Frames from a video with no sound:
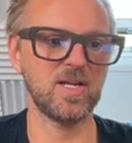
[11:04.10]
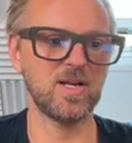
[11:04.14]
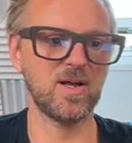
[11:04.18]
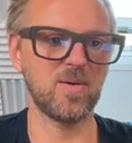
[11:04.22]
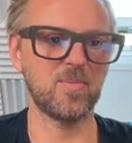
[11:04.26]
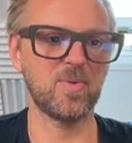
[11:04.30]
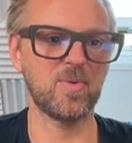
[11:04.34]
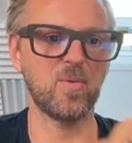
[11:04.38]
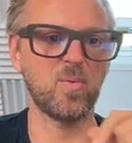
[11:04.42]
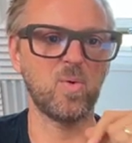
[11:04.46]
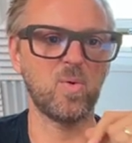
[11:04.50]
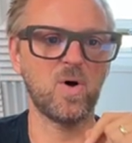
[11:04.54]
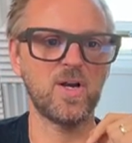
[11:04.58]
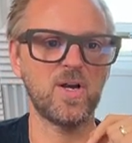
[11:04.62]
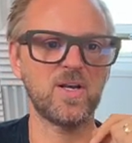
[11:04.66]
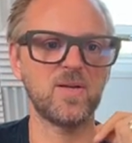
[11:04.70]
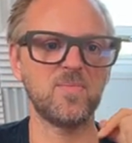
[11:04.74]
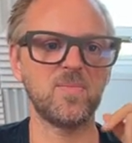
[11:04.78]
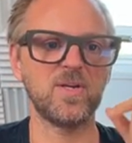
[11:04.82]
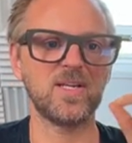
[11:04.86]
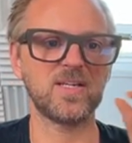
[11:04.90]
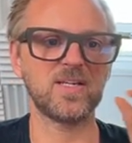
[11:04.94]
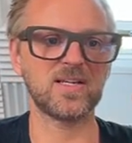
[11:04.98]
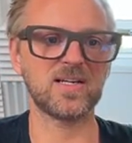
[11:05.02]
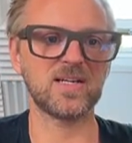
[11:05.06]
number one
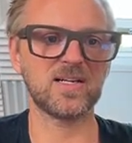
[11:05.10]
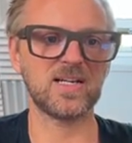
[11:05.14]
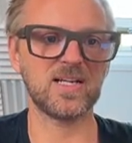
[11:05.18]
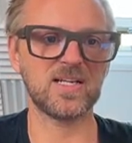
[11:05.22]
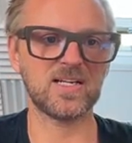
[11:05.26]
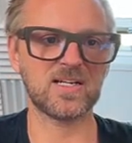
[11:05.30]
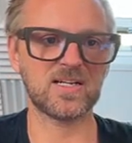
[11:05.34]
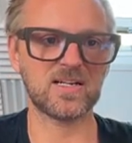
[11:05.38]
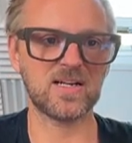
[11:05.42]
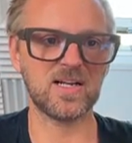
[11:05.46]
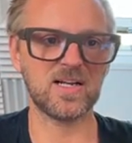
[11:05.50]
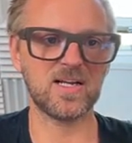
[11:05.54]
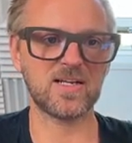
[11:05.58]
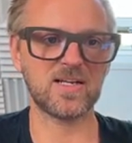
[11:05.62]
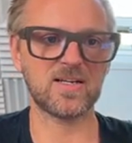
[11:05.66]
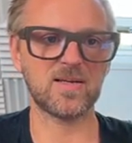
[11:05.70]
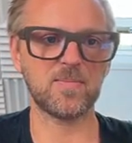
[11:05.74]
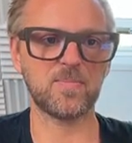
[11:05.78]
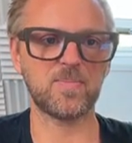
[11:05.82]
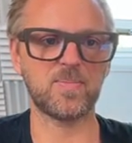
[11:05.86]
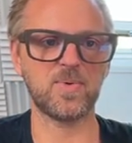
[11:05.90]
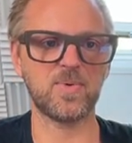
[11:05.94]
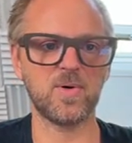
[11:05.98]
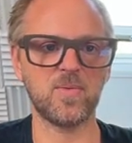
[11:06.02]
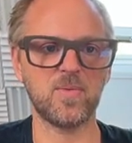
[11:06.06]
immediately. Click,
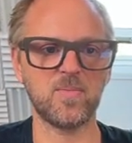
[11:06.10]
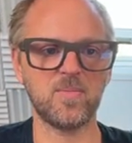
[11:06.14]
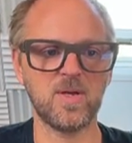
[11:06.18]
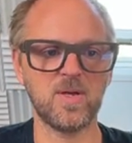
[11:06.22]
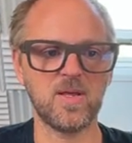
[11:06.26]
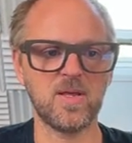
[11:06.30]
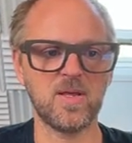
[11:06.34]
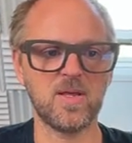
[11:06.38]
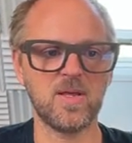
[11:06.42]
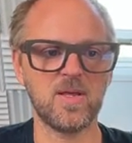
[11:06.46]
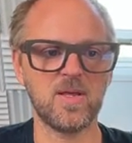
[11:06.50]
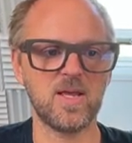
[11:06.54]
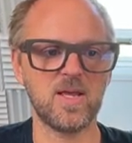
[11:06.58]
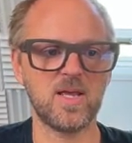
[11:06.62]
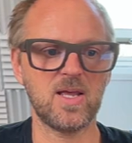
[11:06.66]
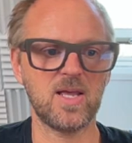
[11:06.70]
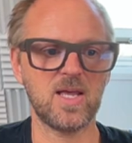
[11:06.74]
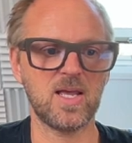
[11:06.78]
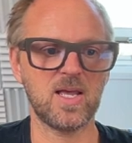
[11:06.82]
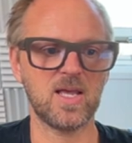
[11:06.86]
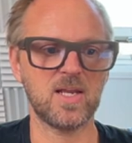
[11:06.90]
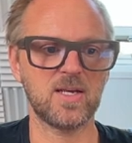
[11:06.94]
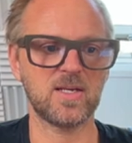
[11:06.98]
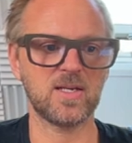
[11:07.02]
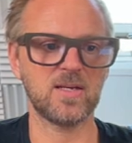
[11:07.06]
boom.
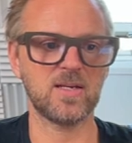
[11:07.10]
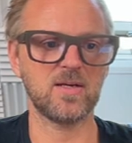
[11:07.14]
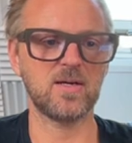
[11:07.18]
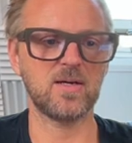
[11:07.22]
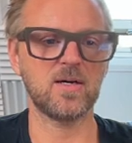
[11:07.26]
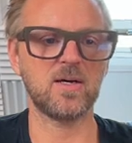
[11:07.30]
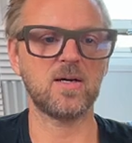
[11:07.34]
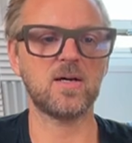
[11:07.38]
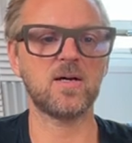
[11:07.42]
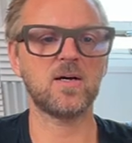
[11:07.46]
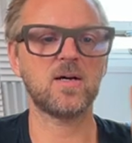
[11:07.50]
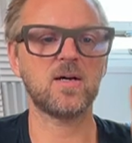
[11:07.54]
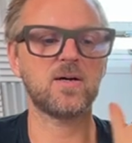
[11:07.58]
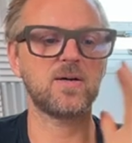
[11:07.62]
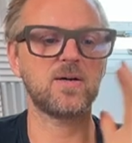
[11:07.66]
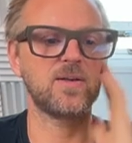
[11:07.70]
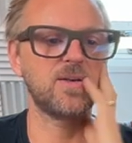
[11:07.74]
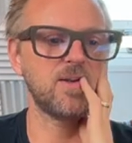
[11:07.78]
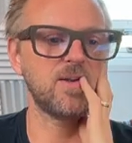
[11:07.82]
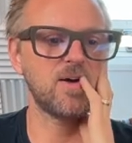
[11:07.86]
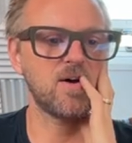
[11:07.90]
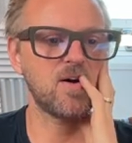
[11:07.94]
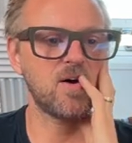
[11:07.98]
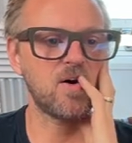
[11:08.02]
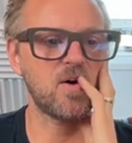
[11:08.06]
And oh
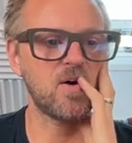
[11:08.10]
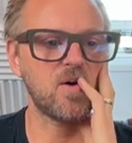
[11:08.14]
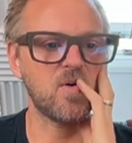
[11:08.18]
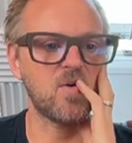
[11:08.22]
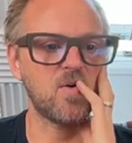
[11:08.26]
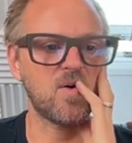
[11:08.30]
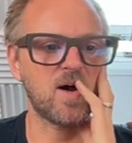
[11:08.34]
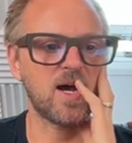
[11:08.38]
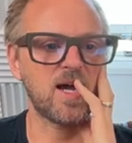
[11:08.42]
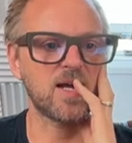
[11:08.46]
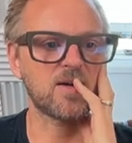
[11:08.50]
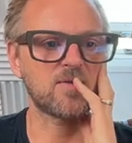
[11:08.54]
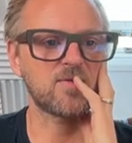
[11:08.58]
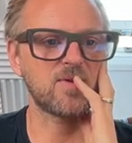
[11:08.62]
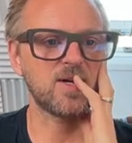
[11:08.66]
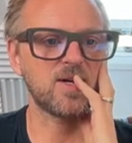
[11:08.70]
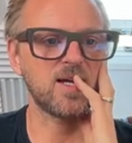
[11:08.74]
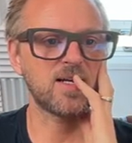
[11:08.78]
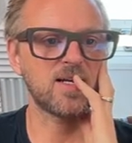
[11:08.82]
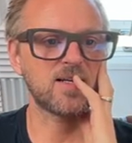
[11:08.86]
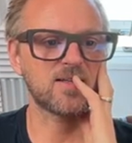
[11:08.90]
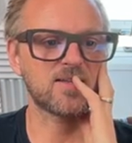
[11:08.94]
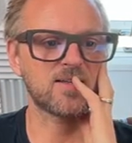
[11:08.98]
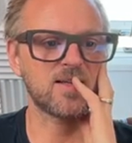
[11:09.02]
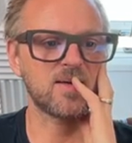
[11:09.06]
no, I
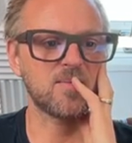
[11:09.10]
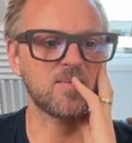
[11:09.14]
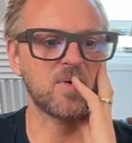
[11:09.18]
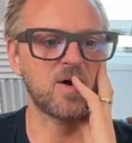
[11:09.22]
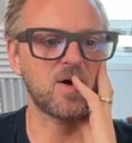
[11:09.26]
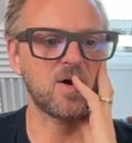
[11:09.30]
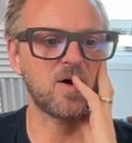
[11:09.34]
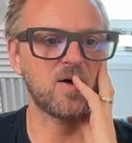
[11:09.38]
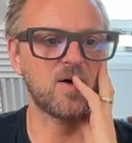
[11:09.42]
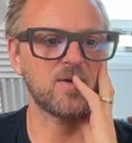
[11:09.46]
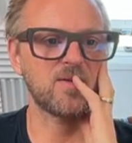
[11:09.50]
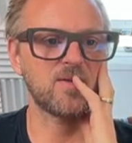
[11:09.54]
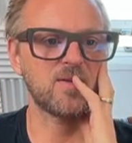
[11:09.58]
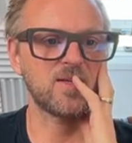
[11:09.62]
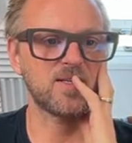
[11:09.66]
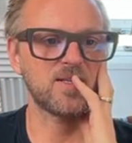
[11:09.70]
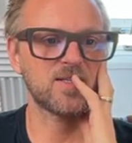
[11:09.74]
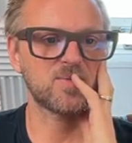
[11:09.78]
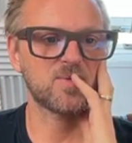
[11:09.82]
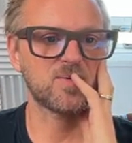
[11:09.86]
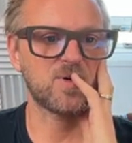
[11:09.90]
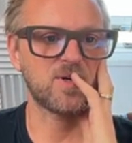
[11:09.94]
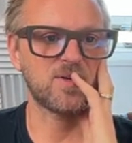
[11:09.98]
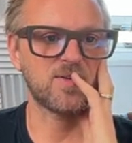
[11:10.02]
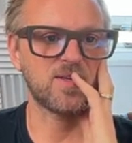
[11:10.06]
created them on
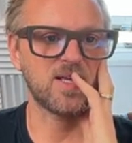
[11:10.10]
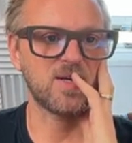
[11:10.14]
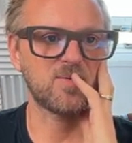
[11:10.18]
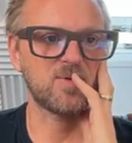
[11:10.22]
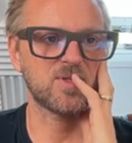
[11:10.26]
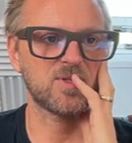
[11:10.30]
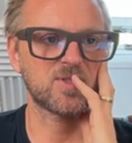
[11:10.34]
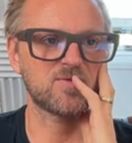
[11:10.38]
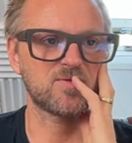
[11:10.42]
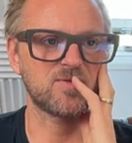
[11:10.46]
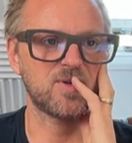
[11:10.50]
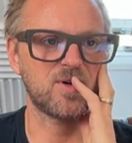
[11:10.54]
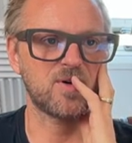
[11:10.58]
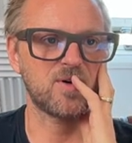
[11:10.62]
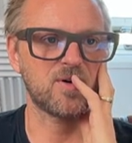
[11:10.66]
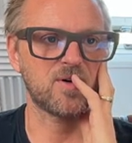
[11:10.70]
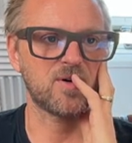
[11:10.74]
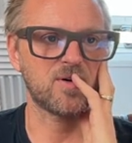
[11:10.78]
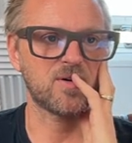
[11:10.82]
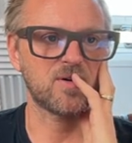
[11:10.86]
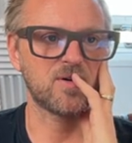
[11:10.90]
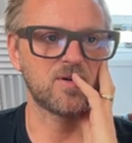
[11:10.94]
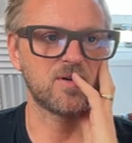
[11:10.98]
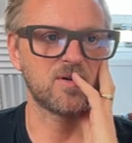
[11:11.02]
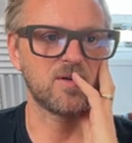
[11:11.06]
this one. That was
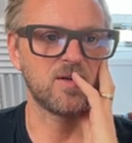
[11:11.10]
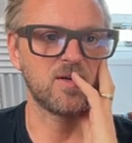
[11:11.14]
wrong.